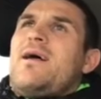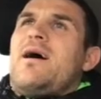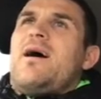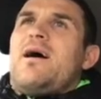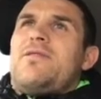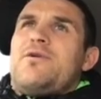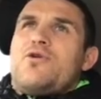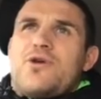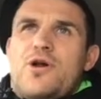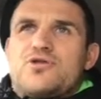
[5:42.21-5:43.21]
the
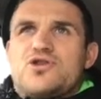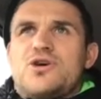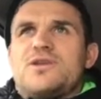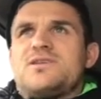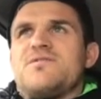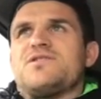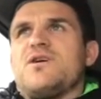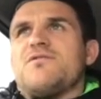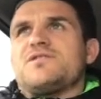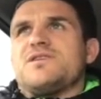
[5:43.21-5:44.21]
other alternatives,
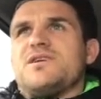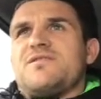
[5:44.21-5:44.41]
obviously,